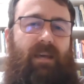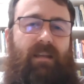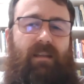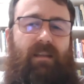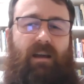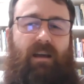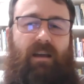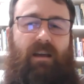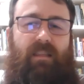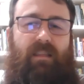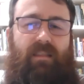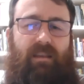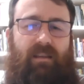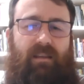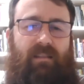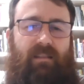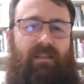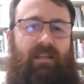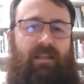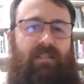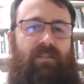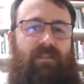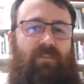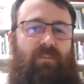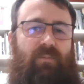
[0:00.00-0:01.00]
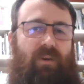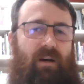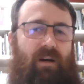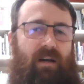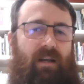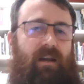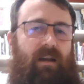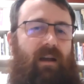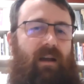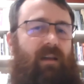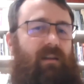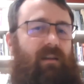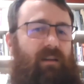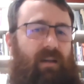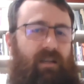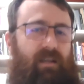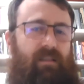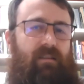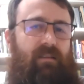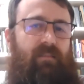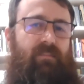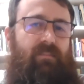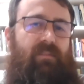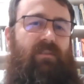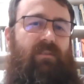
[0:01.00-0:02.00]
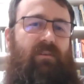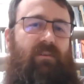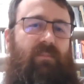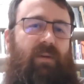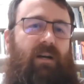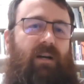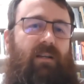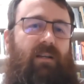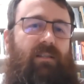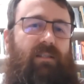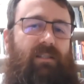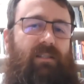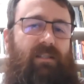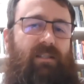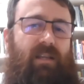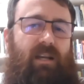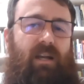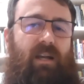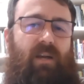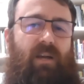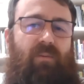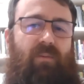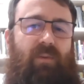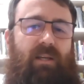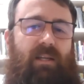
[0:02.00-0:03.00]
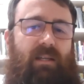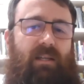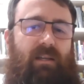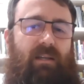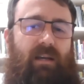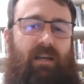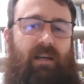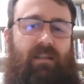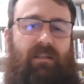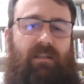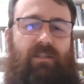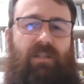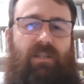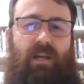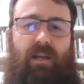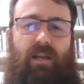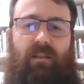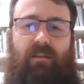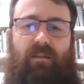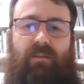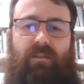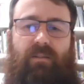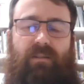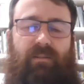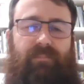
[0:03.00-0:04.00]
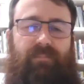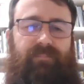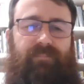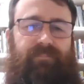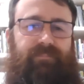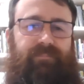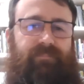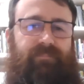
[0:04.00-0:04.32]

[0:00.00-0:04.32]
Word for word: and I think that's why I like them so much. It's like, I really like the challenge.